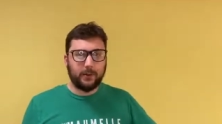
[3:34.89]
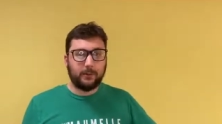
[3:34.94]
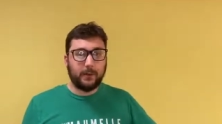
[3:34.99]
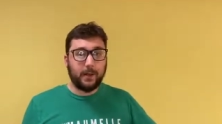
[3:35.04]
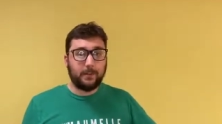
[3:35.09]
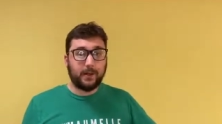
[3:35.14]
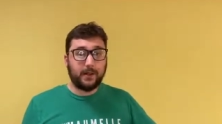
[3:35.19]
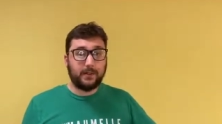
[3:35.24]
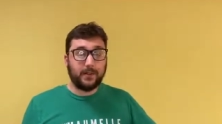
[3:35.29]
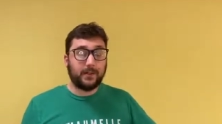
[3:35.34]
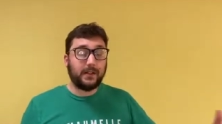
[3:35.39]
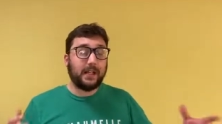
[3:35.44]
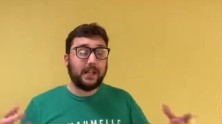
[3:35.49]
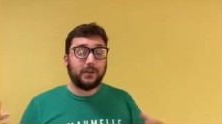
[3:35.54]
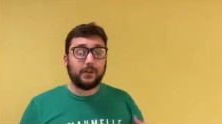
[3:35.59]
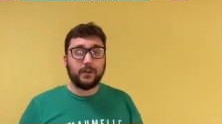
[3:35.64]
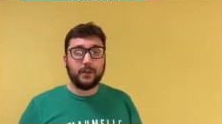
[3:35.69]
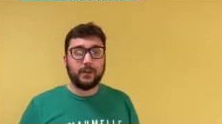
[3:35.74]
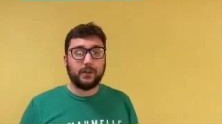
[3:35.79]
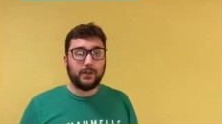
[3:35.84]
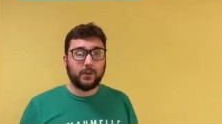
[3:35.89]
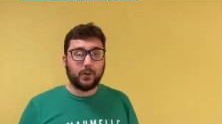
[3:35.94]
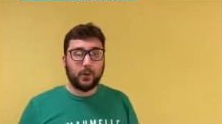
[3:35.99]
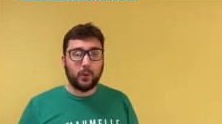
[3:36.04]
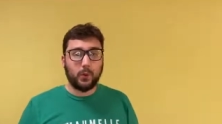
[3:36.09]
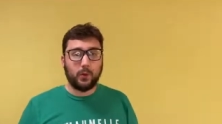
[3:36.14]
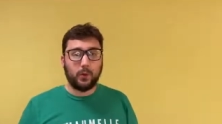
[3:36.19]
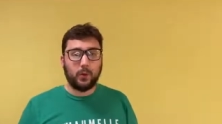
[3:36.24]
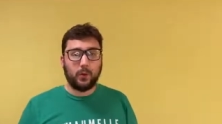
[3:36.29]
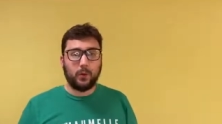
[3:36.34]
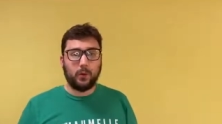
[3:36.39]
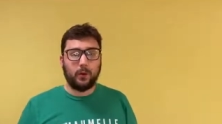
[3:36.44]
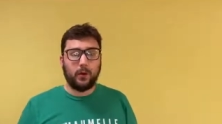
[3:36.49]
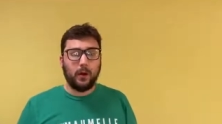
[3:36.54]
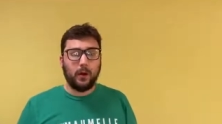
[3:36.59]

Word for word: Maybe it's a teacher at school